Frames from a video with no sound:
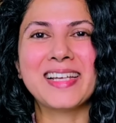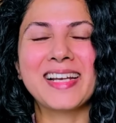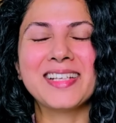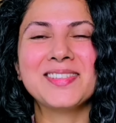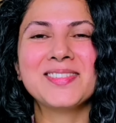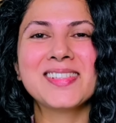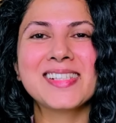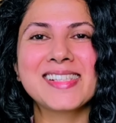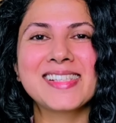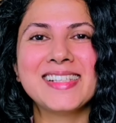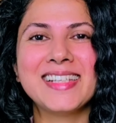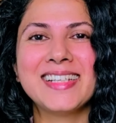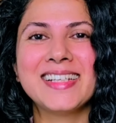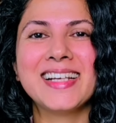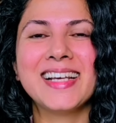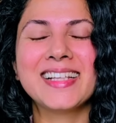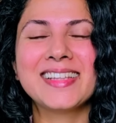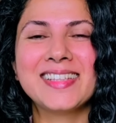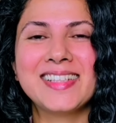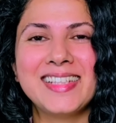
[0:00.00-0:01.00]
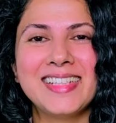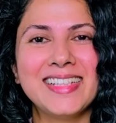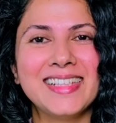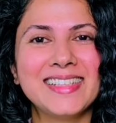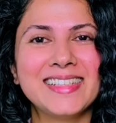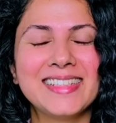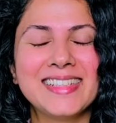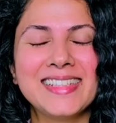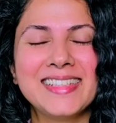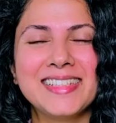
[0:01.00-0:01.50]
that. You just need like 3
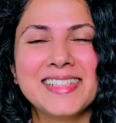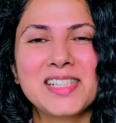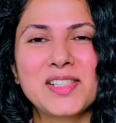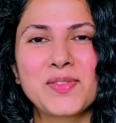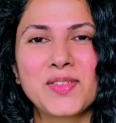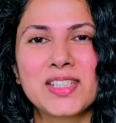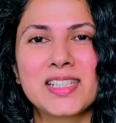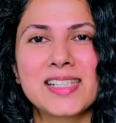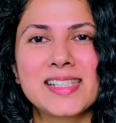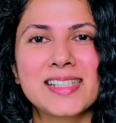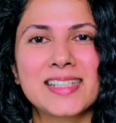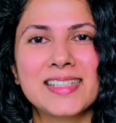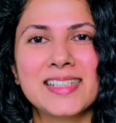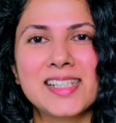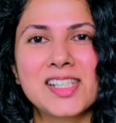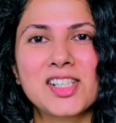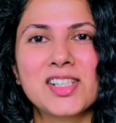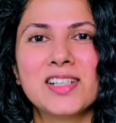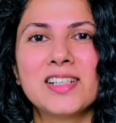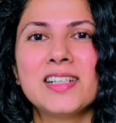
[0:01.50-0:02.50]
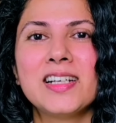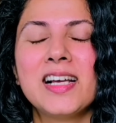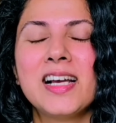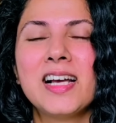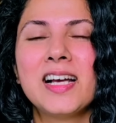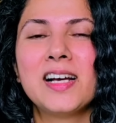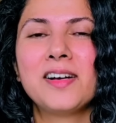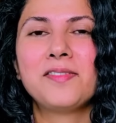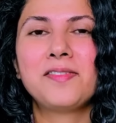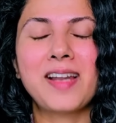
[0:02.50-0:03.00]
ingredients for this conditioner:
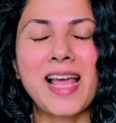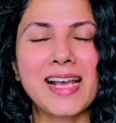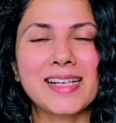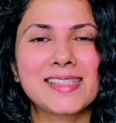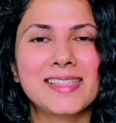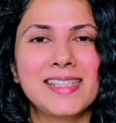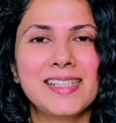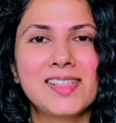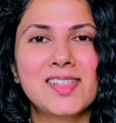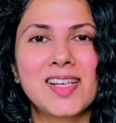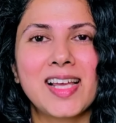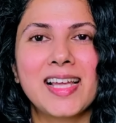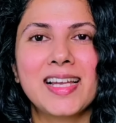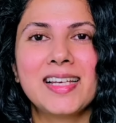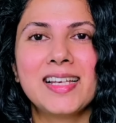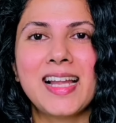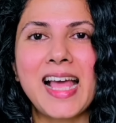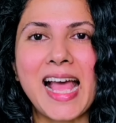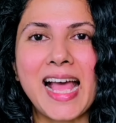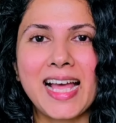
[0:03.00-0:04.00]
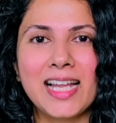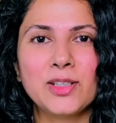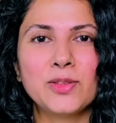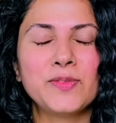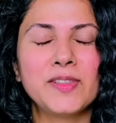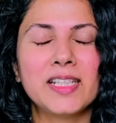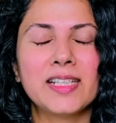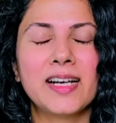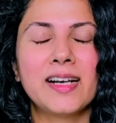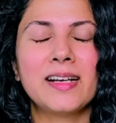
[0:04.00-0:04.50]
flaxseed gel, aloe
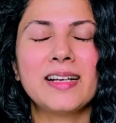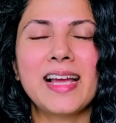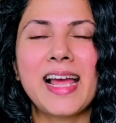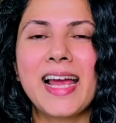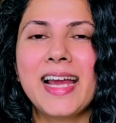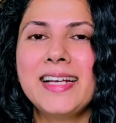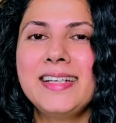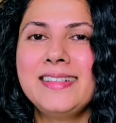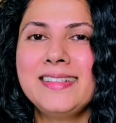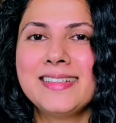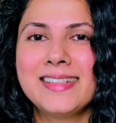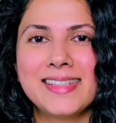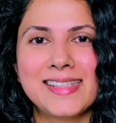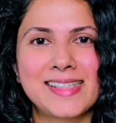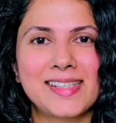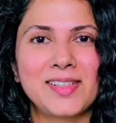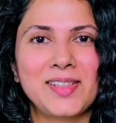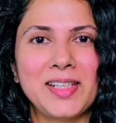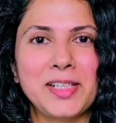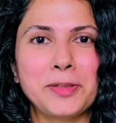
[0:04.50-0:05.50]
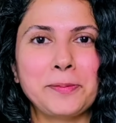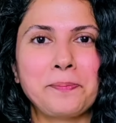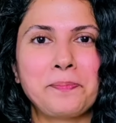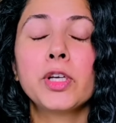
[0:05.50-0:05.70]
vera, and glycerin.